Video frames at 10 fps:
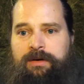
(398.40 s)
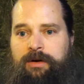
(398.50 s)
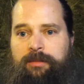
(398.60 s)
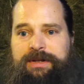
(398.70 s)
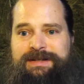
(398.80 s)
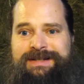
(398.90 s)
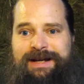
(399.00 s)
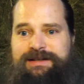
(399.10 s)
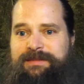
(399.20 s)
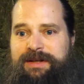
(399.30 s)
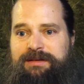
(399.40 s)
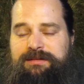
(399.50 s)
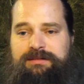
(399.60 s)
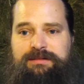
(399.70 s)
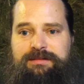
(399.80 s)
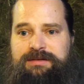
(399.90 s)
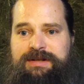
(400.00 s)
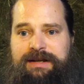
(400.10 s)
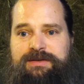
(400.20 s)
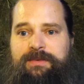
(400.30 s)
call me, text me.
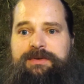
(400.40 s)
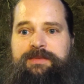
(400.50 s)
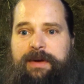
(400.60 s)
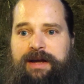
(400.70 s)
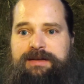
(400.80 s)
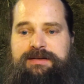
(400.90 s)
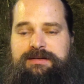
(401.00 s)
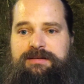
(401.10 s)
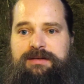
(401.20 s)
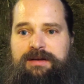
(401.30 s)
Text works best.